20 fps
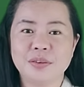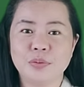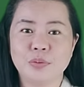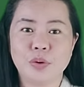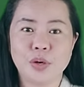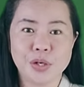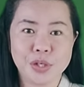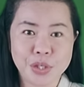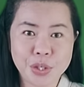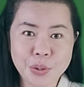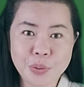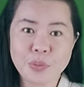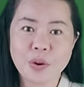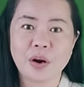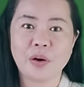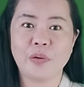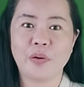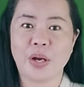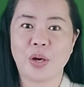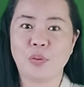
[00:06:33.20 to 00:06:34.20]
where you
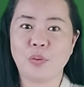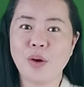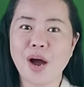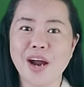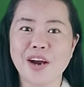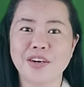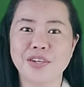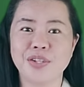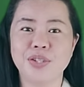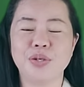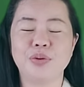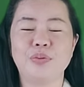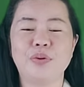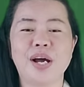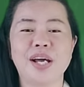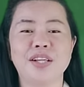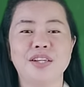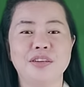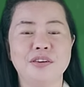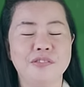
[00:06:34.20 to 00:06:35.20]
are required to
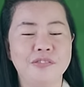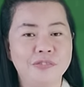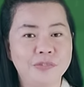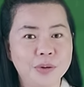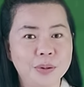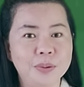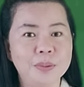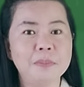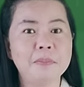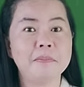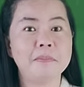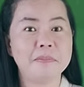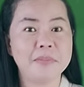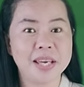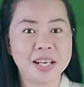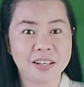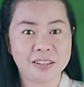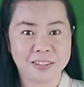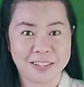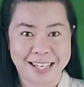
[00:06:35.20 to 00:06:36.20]
write the full
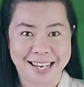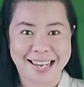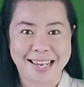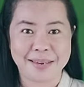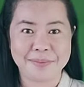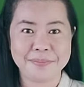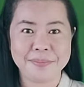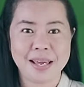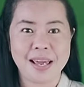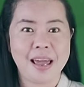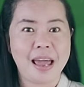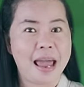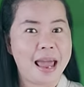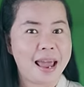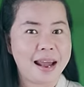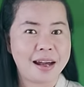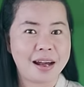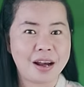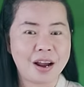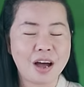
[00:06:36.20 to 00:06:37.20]
middle name
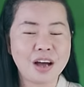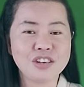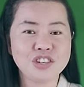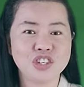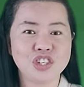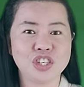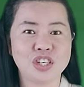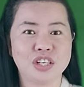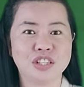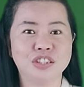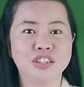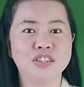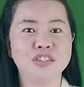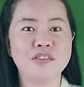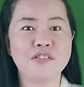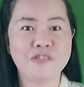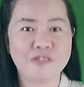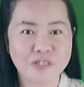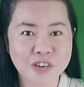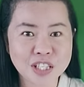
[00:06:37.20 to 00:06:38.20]
and not just
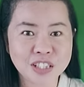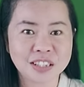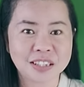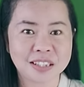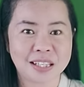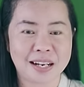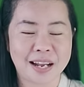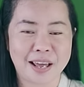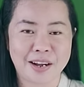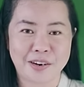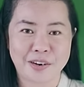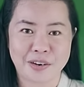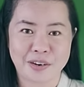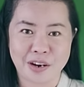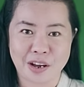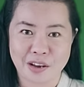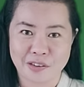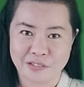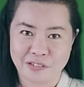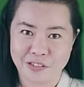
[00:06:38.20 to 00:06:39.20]
the first letter
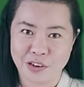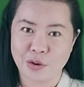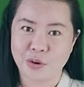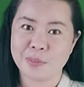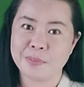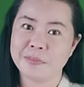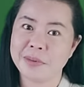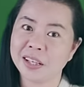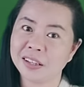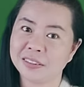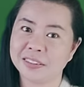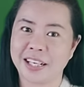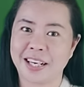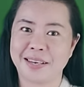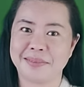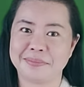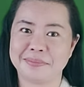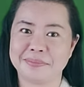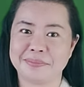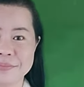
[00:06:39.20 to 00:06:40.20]
of your middle name.